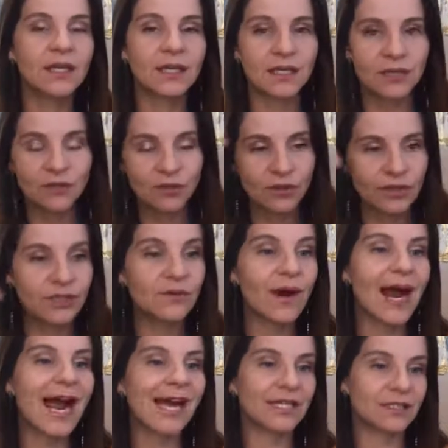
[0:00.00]
you
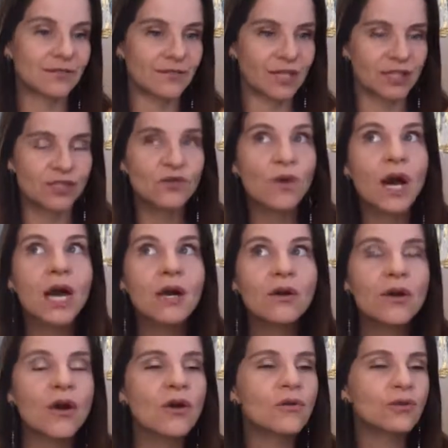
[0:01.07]
activate, you
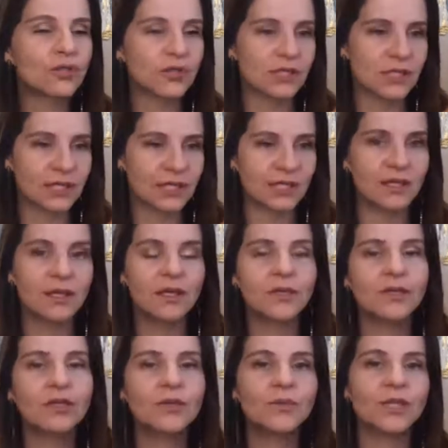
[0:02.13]
unconsciously
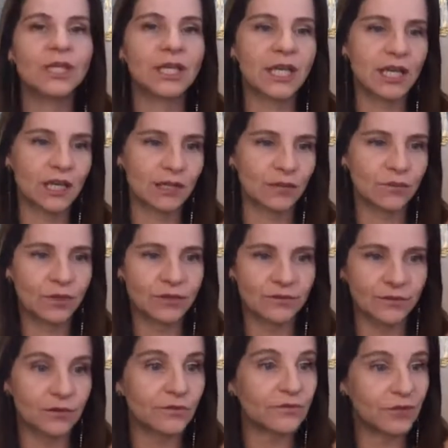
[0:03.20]
communicating
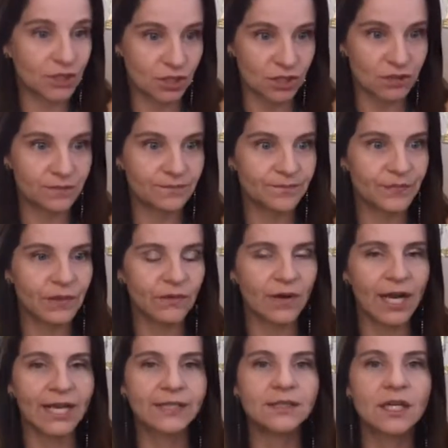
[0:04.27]
with your vision,
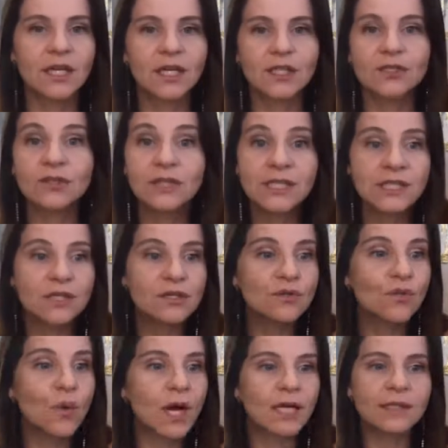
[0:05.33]
right? So this
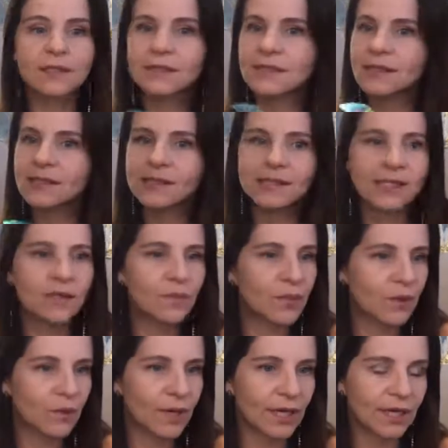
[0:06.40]
is one
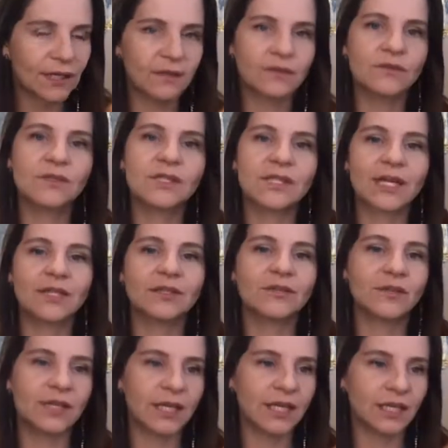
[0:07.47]
simple way to start
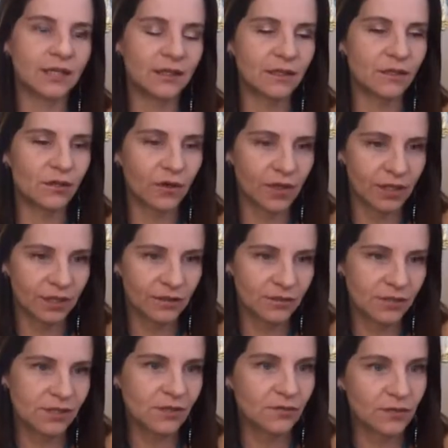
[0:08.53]
creating your
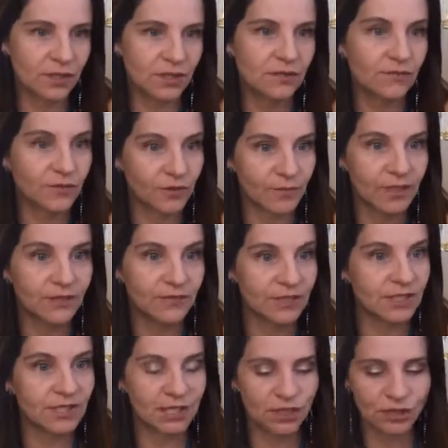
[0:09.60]
crystal grids for
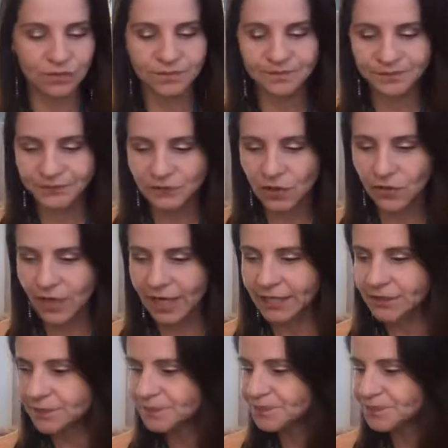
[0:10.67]
manifestation, all right?